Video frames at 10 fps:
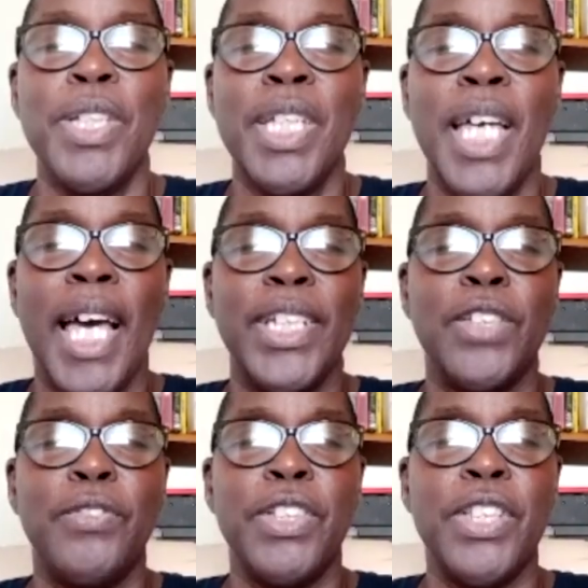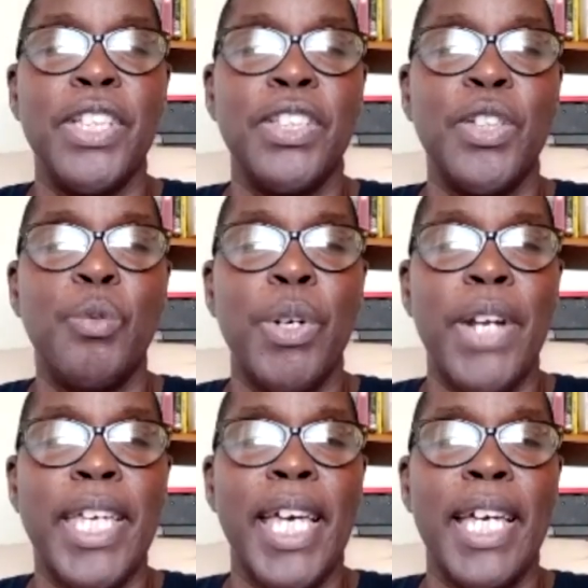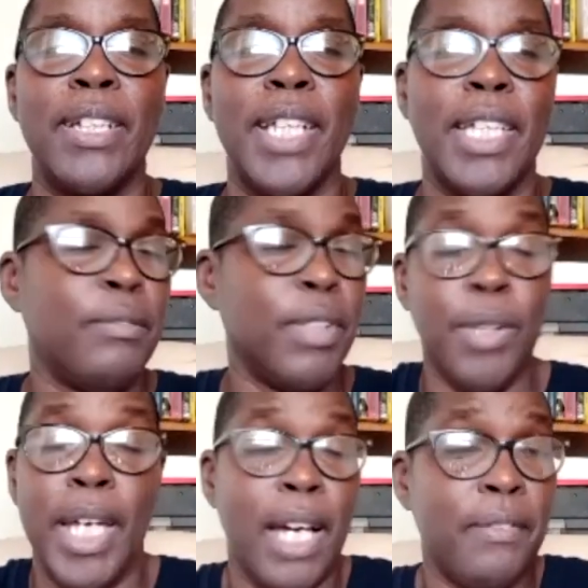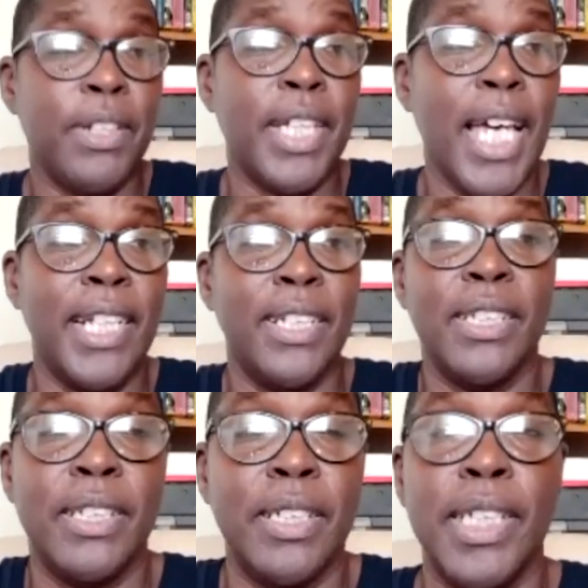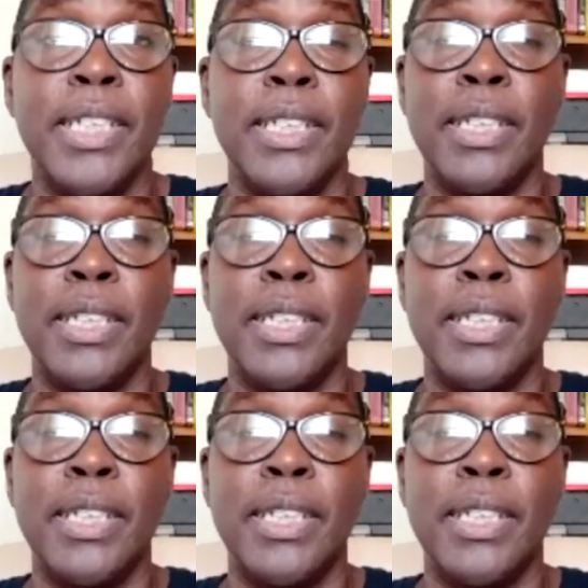I just fit things in where I can. I have a calendar, and